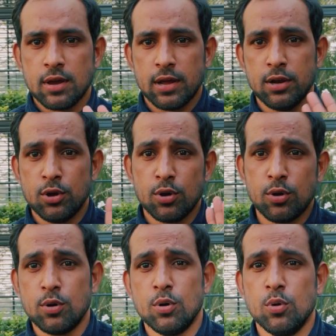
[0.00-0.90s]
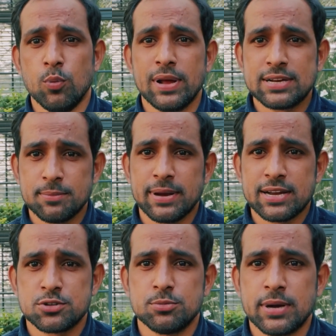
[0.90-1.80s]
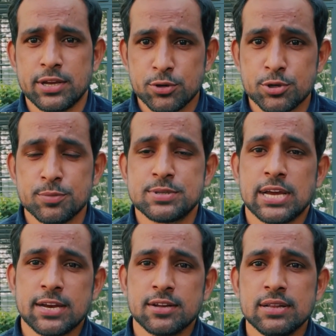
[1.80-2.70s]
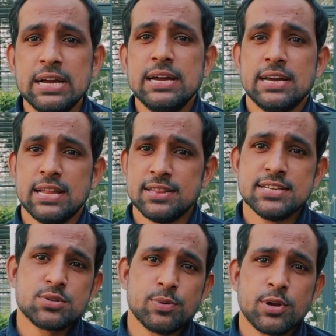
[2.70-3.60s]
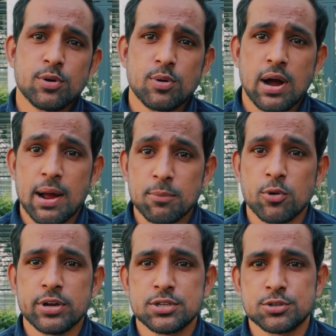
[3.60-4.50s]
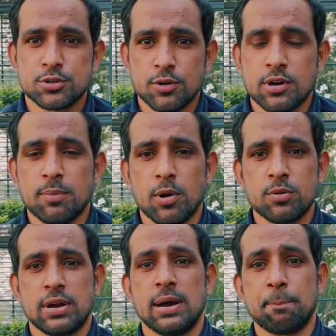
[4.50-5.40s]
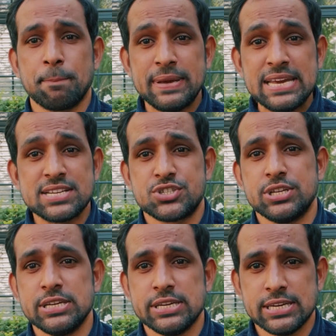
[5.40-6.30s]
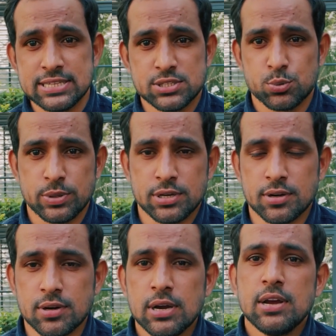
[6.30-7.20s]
Hello, welcome back to my YouTube channel. In this video, I'm going to talk about a PhD in Sweden.